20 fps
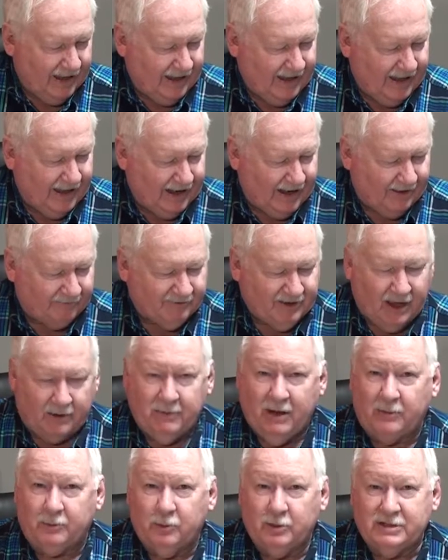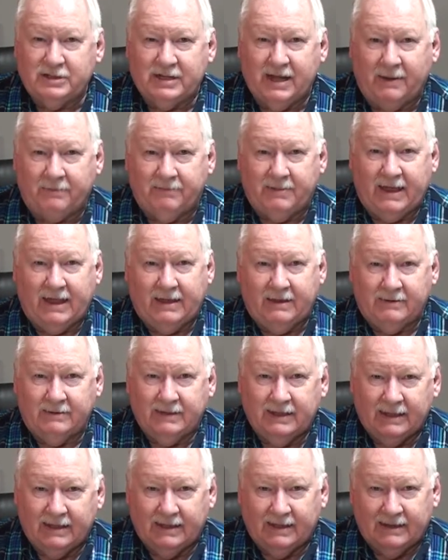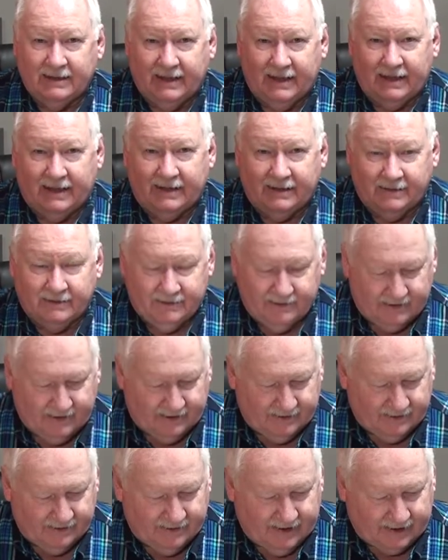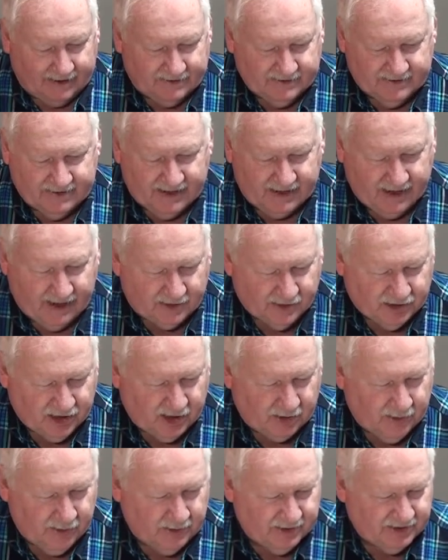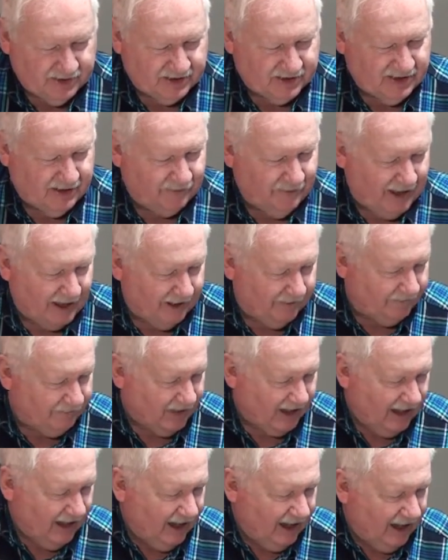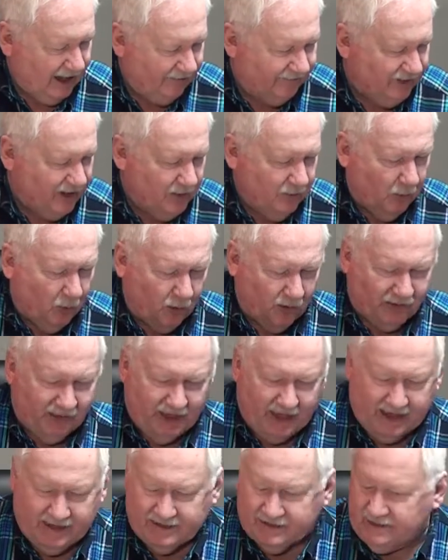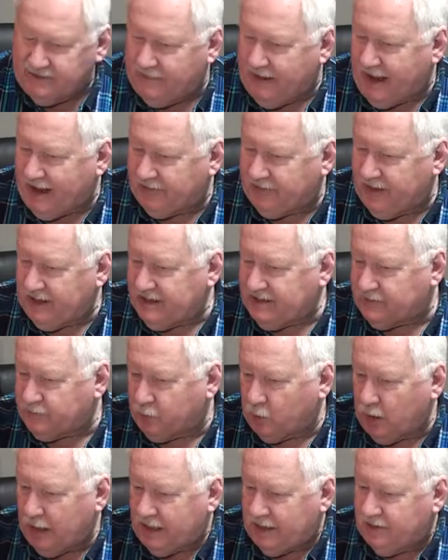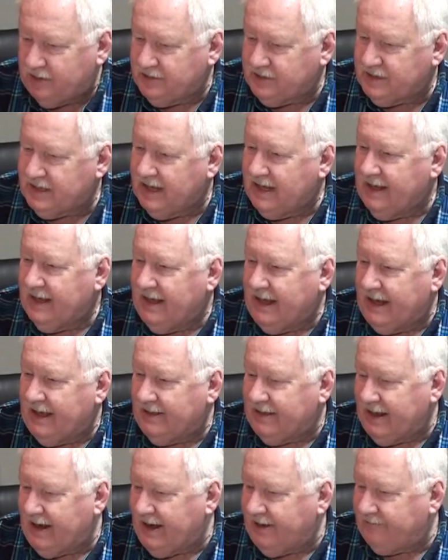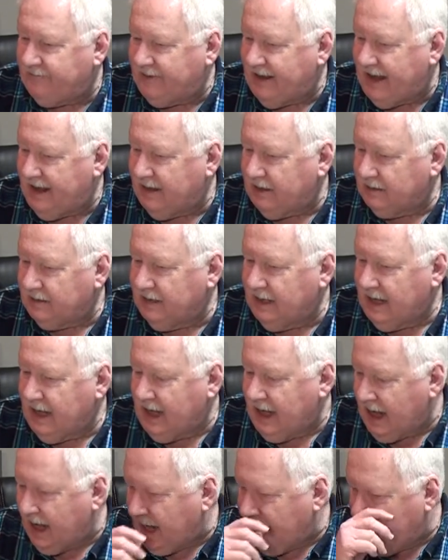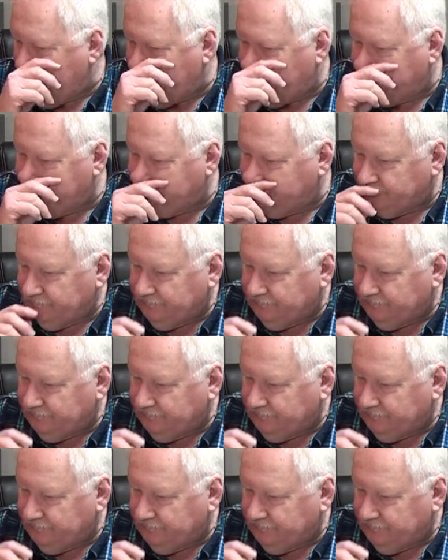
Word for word: and I've come up with something that, uh, like I said, I'll show you in just a minute. A few more things about these printers that I found, uh,